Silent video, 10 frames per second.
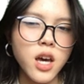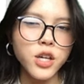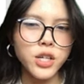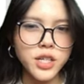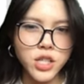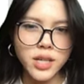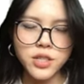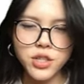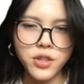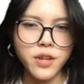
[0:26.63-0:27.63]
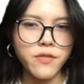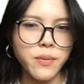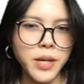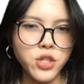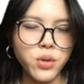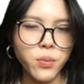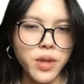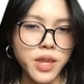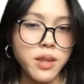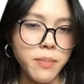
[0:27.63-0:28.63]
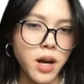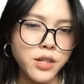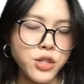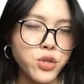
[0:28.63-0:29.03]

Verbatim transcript: You can change the information within the box